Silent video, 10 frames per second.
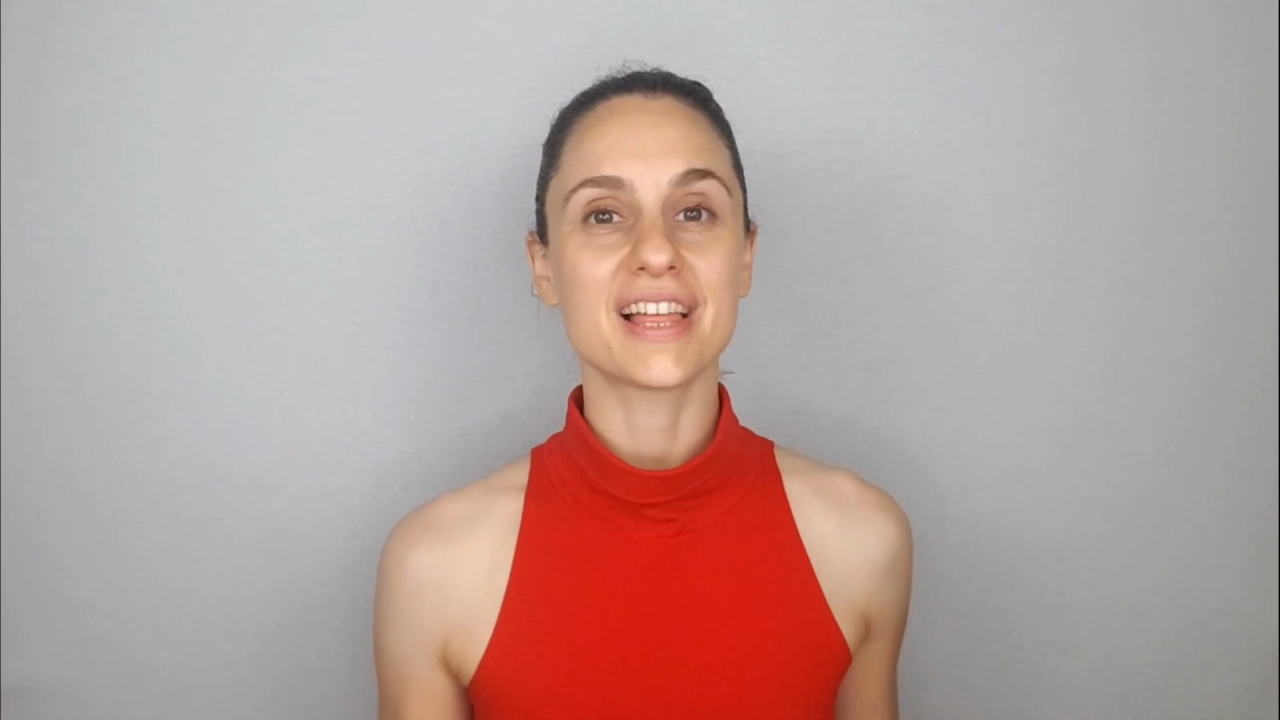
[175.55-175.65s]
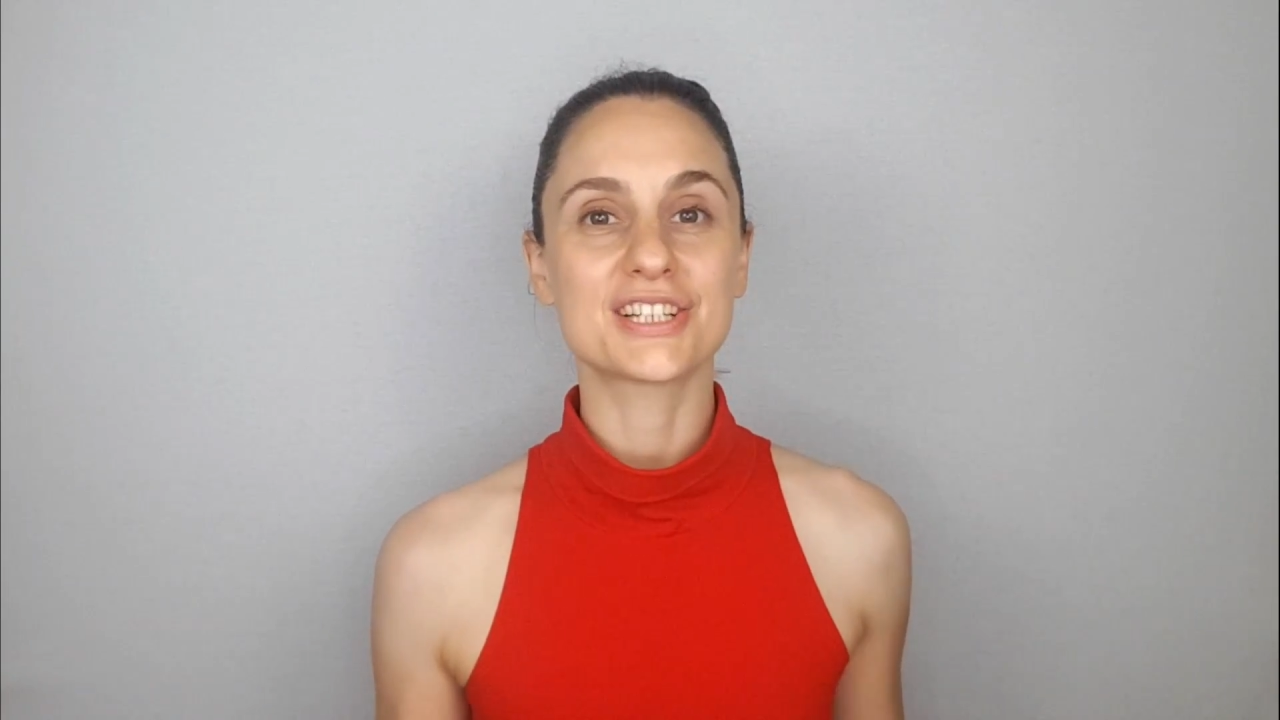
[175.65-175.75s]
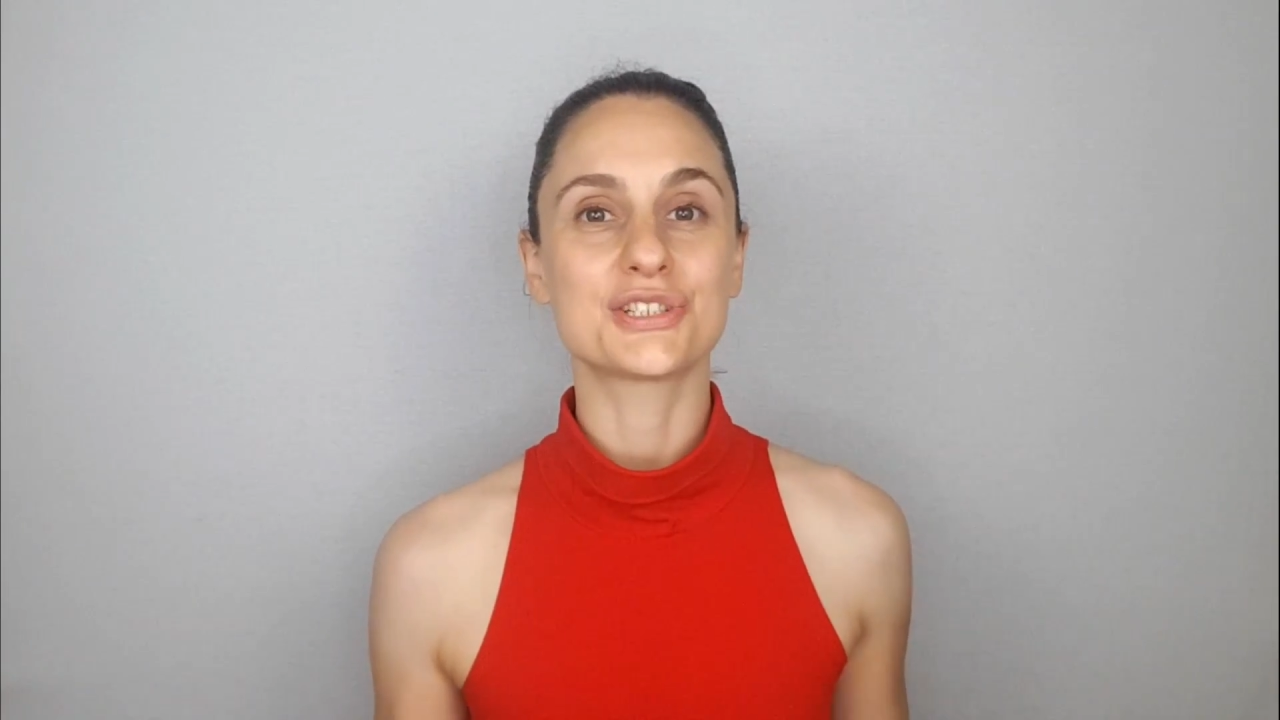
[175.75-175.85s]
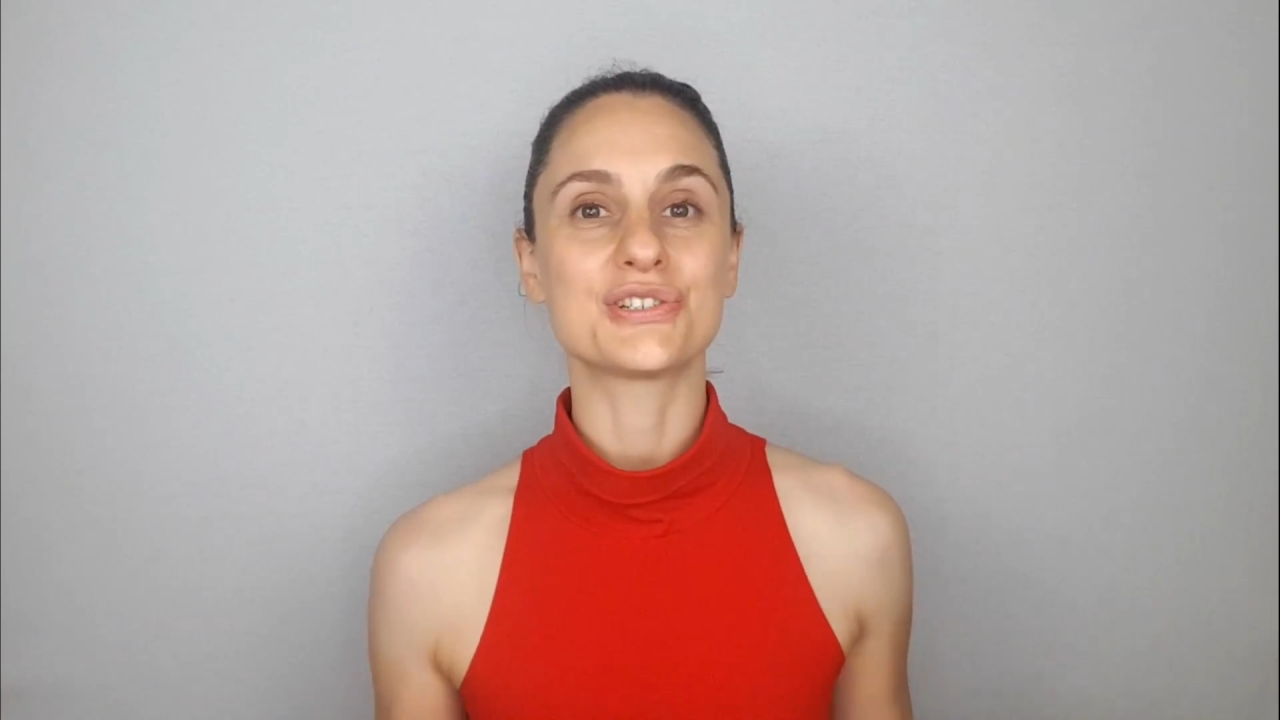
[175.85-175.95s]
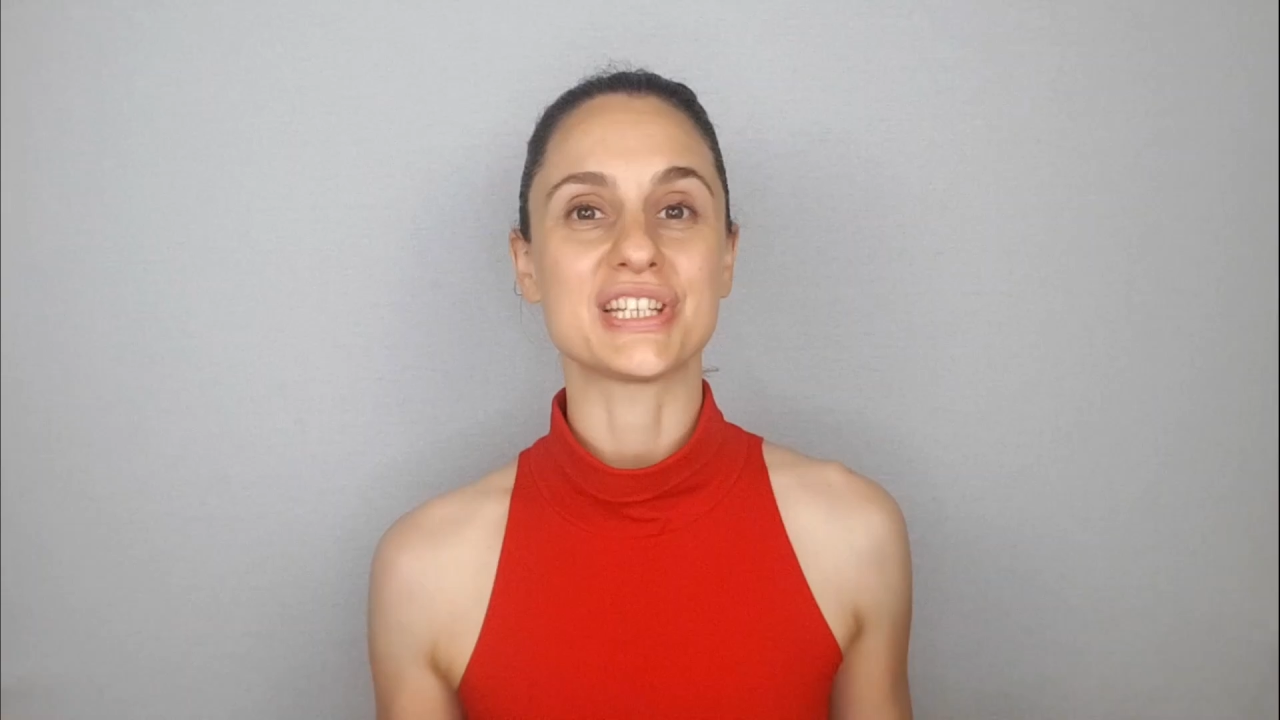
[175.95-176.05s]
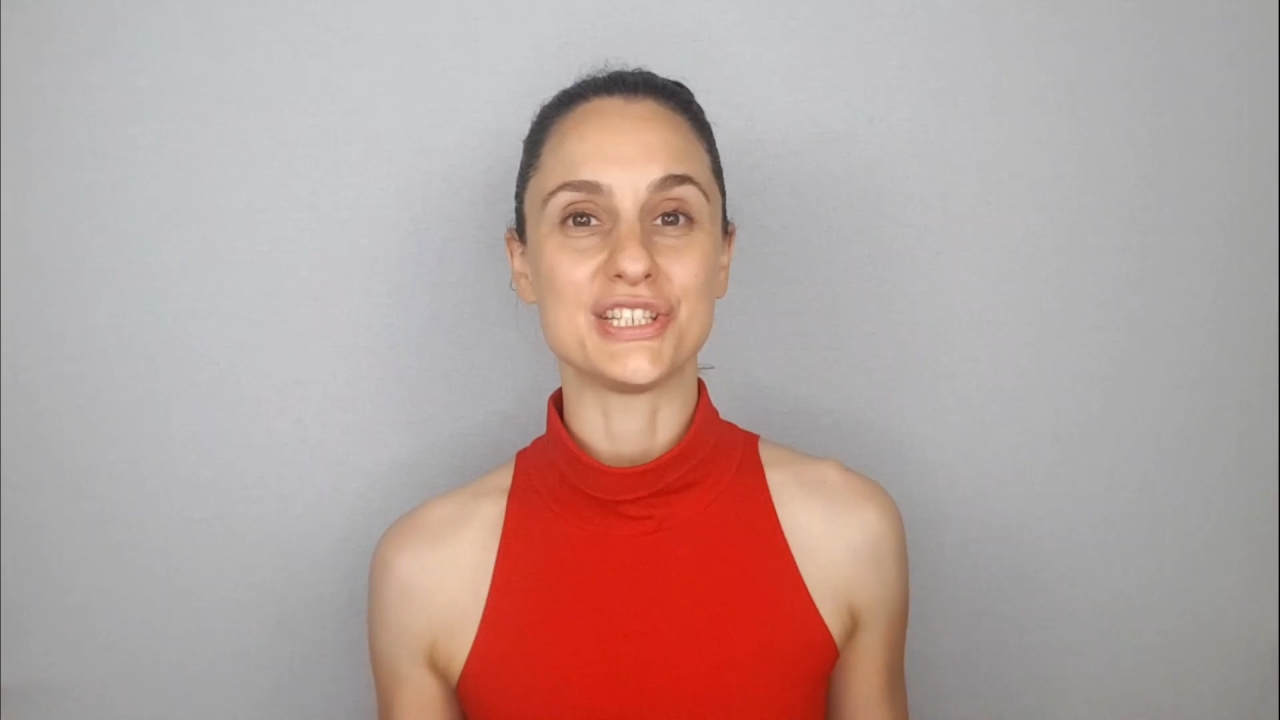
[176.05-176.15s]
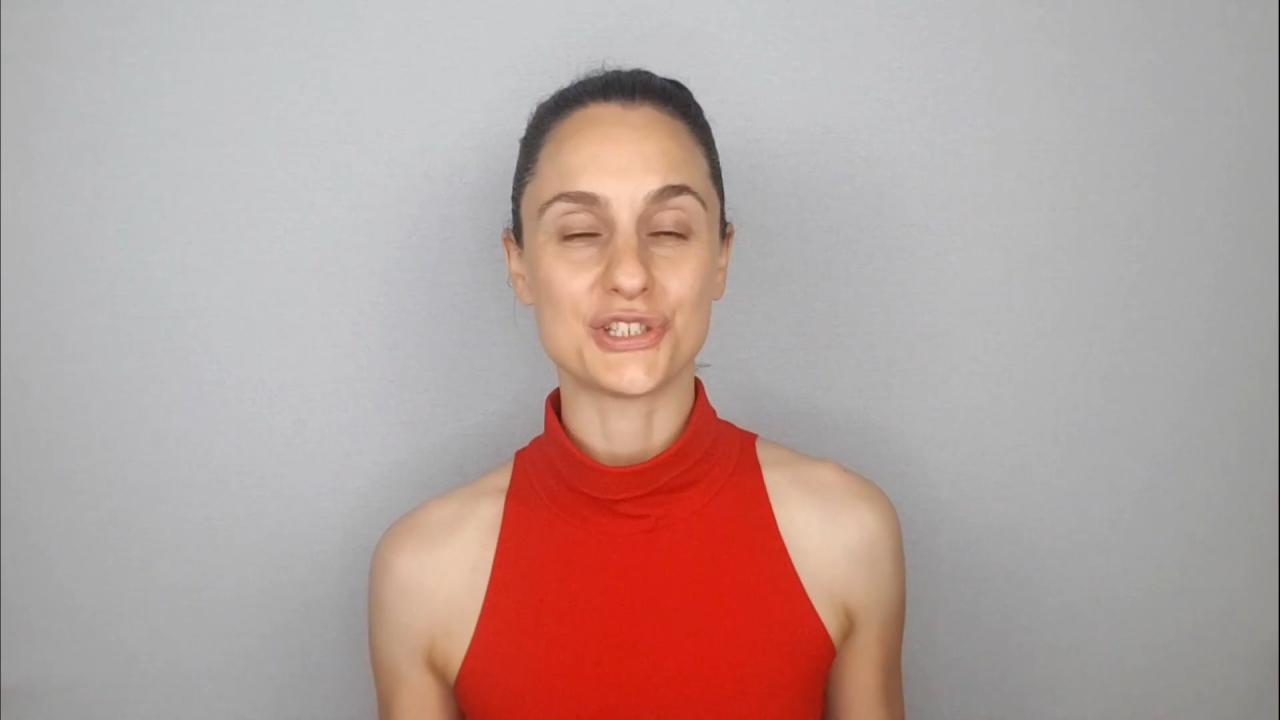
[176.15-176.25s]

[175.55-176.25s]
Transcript: lectures in